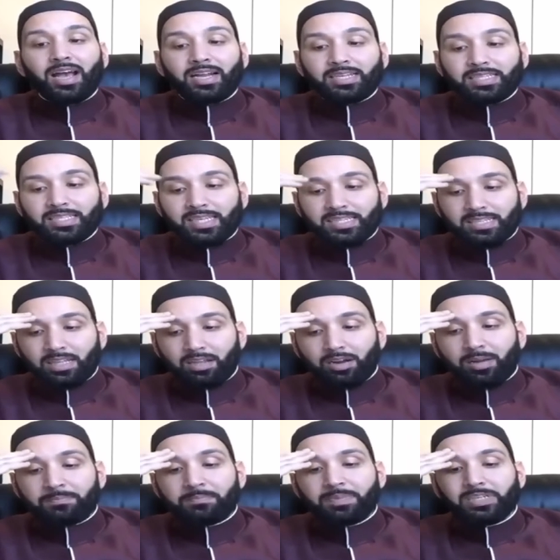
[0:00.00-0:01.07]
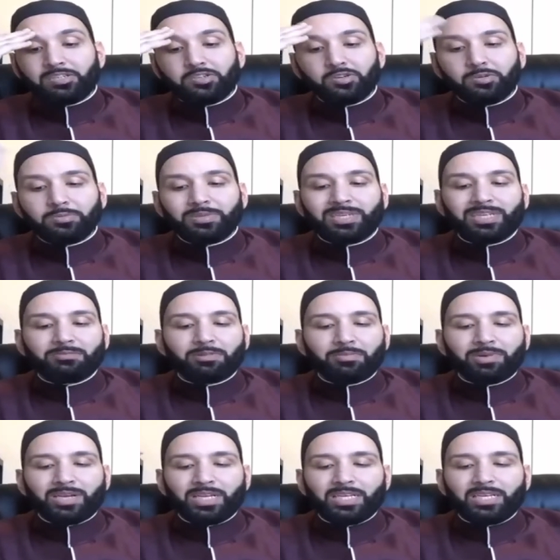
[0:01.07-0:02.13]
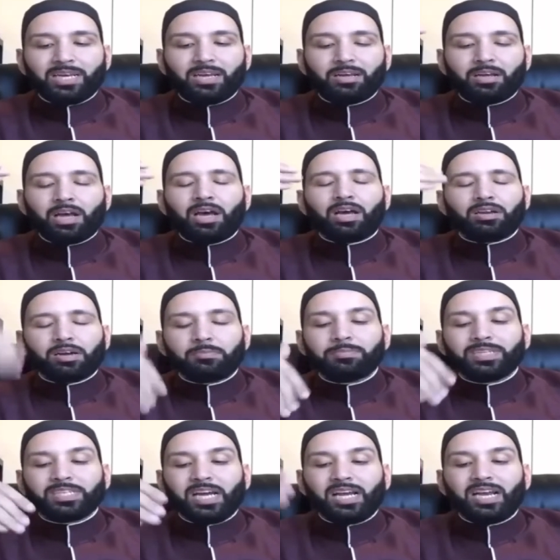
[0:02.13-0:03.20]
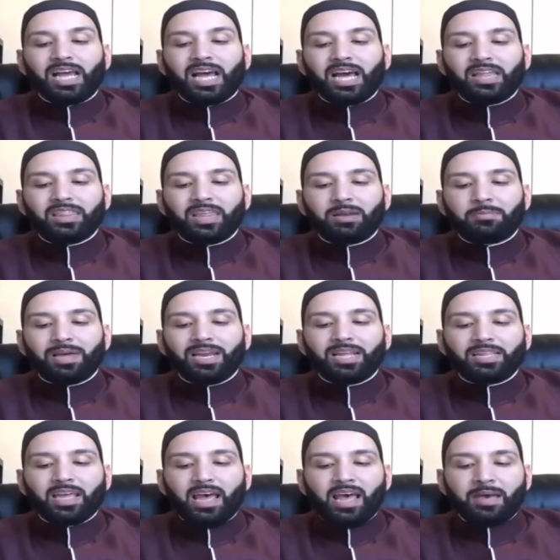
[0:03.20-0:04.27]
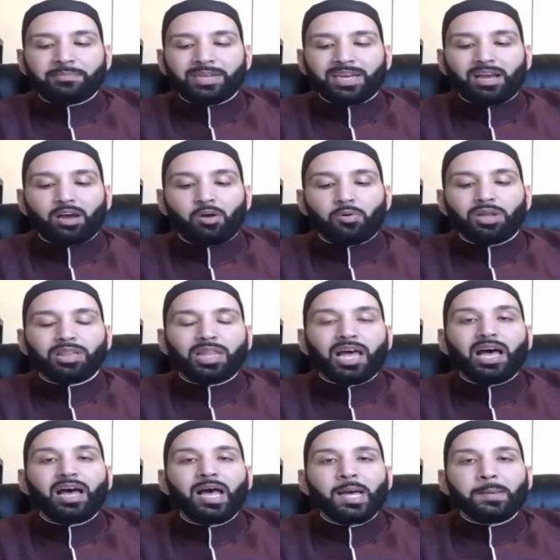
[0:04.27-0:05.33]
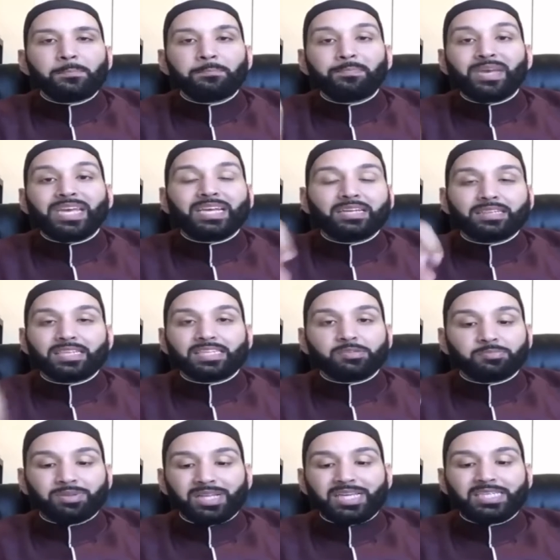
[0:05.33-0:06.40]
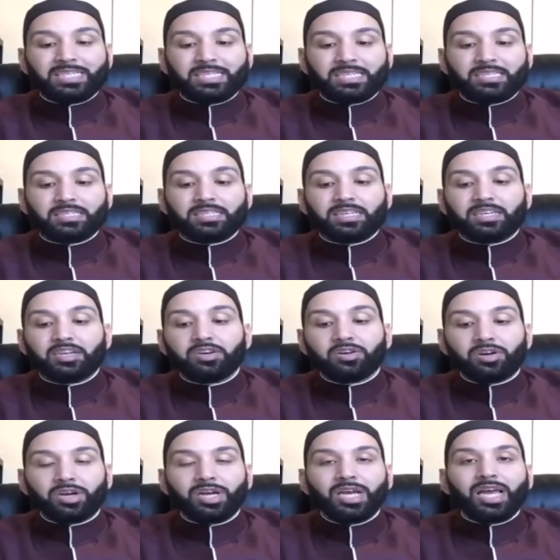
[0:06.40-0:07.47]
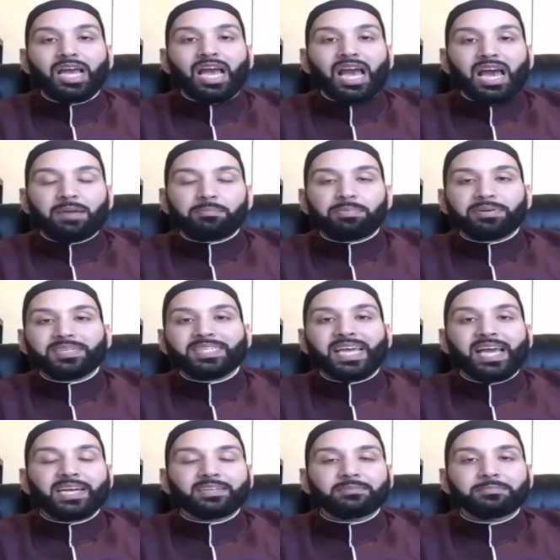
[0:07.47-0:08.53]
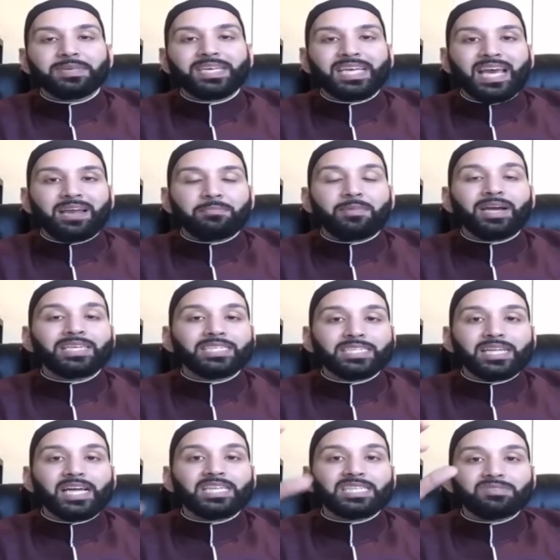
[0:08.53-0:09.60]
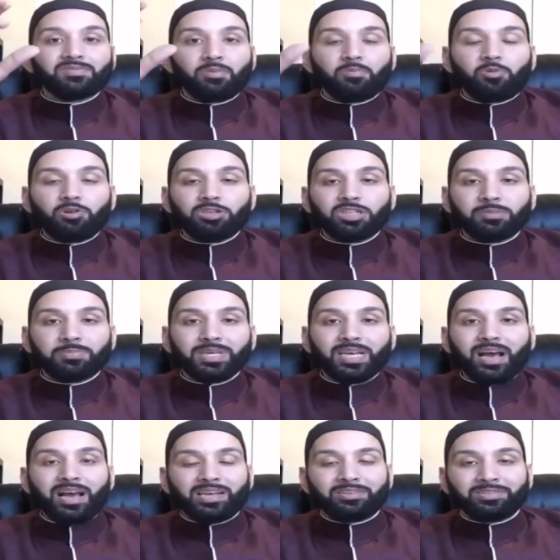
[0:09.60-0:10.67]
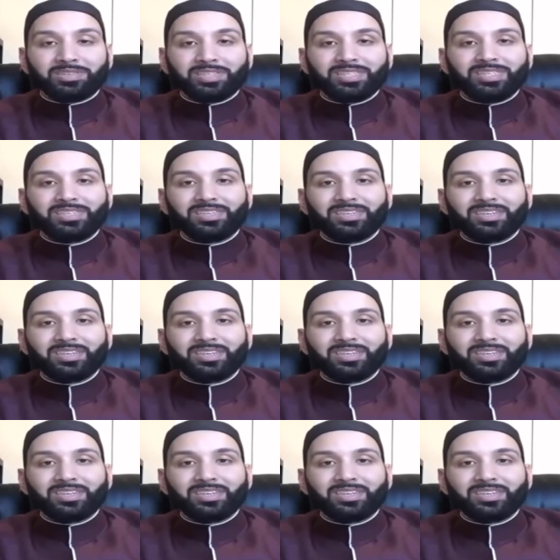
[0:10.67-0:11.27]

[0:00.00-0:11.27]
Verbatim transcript: and he says, Rabbi jnubni wa uh, balada amina. Oh Allah, make this place secure and protect me and my sons from worshipping idols.